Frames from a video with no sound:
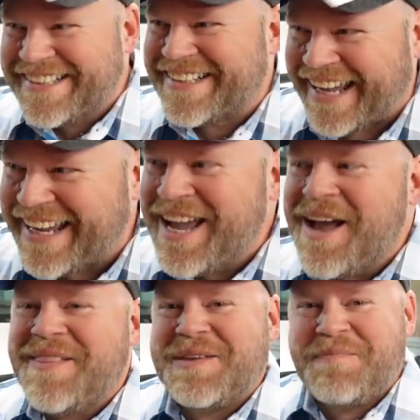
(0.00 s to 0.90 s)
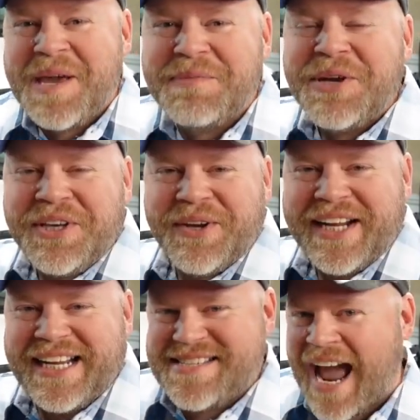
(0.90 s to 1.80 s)
okay, the BigBlue
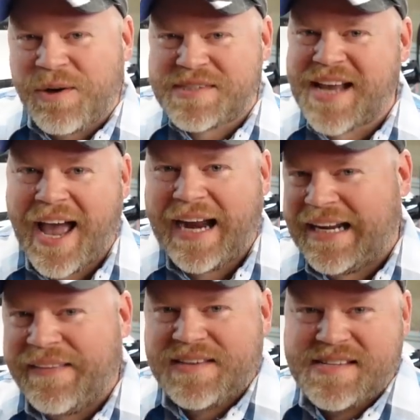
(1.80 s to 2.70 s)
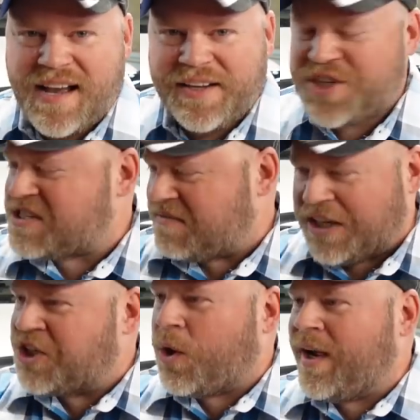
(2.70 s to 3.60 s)
unit is outside in the sun, just
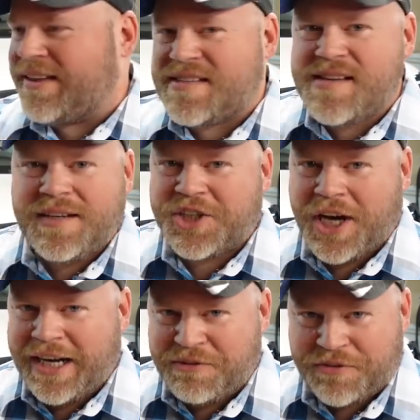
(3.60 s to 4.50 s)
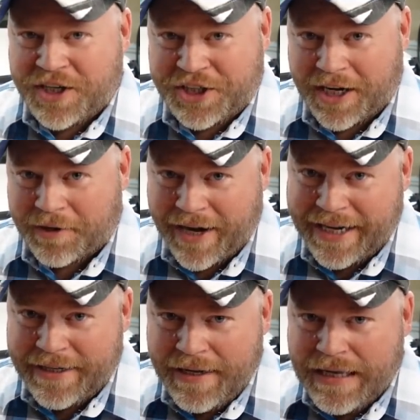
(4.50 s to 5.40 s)
enjoying the sunshine and fresh air,
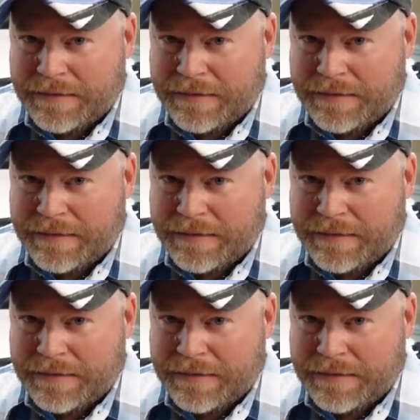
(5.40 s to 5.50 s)
right?